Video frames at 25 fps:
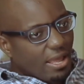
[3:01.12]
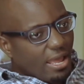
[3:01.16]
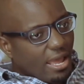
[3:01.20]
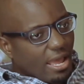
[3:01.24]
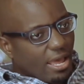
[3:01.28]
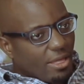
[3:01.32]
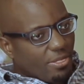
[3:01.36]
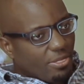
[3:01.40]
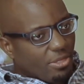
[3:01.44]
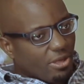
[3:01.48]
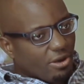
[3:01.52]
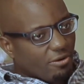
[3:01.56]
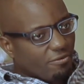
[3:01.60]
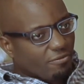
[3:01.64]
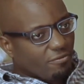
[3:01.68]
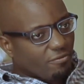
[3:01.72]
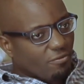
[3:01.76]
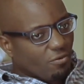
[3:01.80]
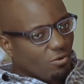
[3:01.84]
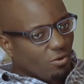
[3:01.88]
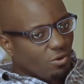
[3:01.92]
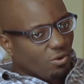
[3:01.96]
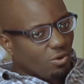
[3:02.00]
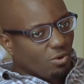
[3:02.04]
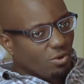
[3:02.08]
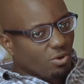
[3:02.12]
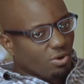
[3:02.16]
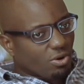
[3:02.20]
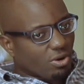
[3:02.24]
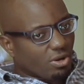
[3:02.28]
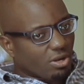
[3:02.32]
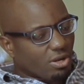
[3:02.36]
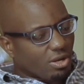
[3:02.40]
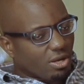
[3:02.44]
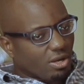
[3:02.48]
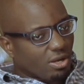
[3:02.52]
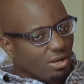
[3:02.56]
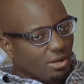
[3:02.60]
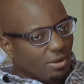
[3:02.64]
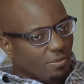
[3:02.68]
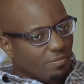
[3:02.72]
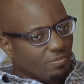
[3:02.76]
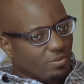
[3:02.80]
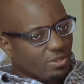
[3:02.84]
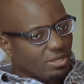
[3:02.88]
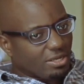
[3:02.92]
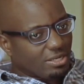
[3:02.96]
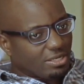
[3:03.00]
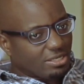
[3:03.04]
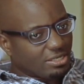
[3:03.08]
and therefore
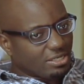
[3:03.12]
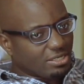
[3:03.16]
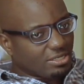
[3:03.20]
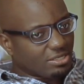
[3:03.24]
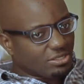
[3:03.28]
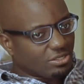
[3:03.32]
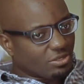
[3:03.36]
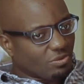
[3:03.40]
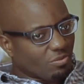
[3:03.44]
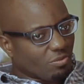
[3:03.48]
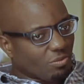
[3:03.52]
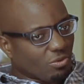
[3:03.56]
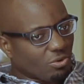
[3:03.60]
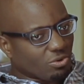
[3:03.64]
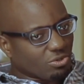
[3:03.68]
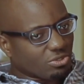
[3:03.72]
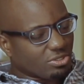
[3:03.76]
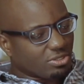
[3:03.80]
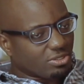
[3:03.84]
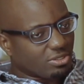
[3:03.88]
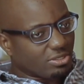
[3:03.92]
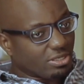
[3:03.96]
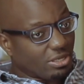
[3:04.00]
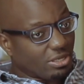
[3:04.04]
it is the most